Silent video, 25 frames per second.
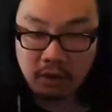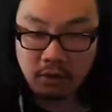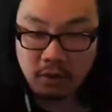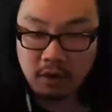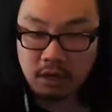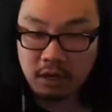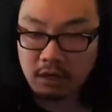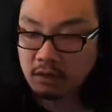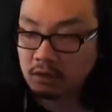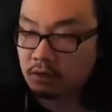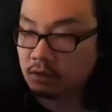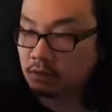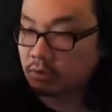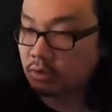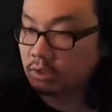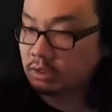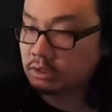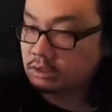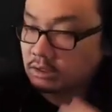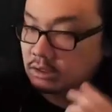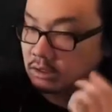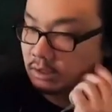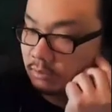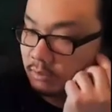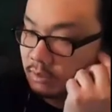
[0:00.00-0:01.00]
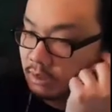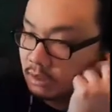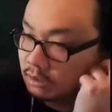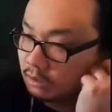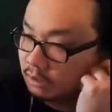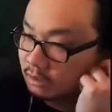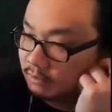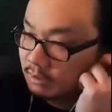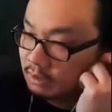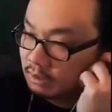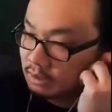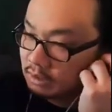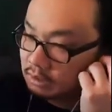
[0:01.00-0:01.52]
great, Chris. Let me
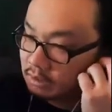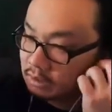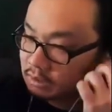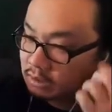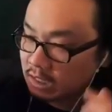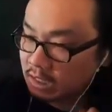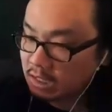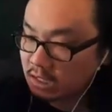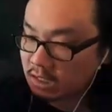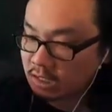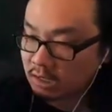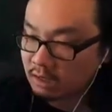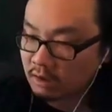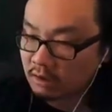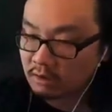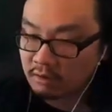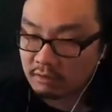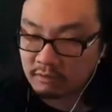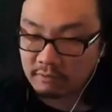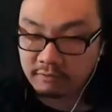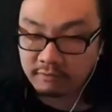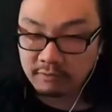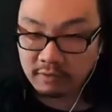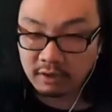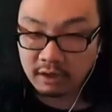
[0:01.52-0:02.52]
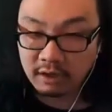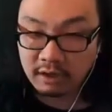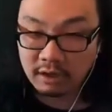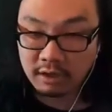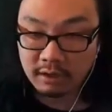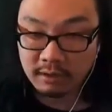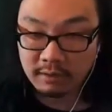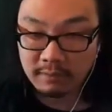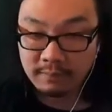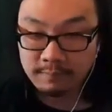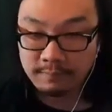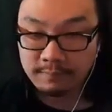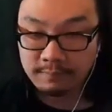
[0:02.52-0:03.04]
let me take care of
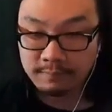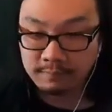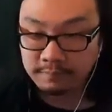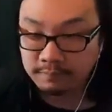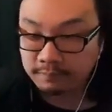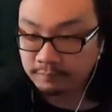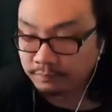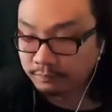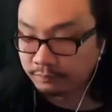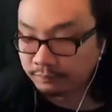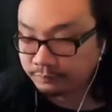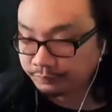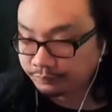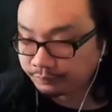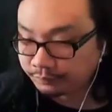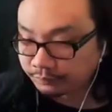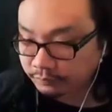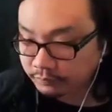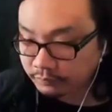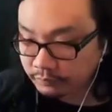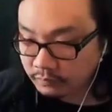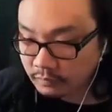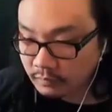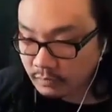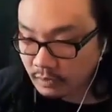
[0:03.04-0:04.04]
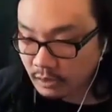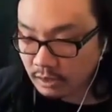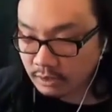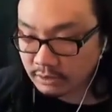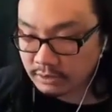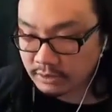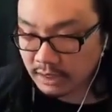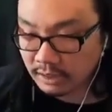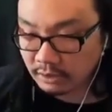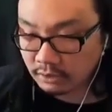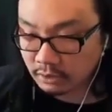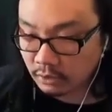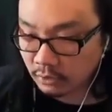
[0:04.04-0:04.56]
um,
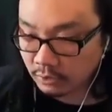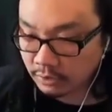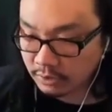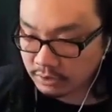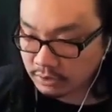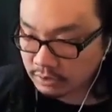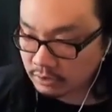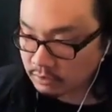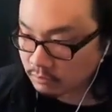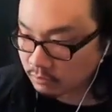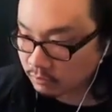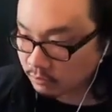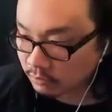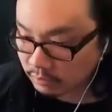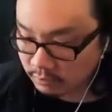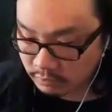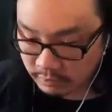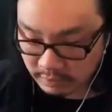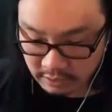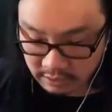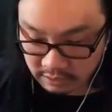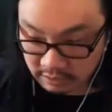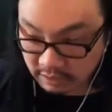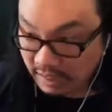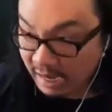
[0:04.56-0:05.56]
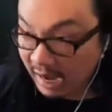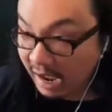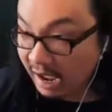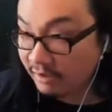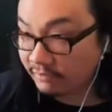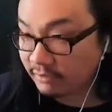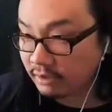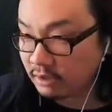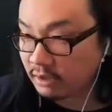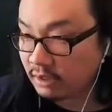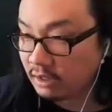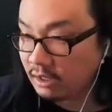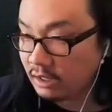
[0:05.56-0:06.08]
Dalgona's real quick because I have
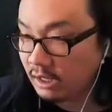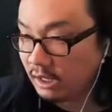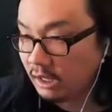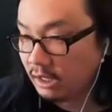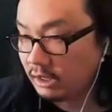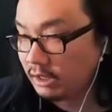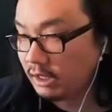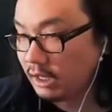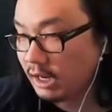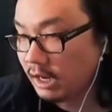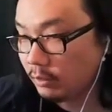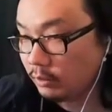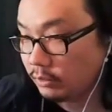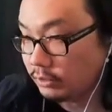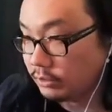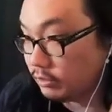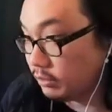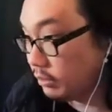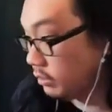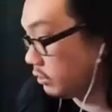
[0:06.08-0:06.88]
it, and then I will do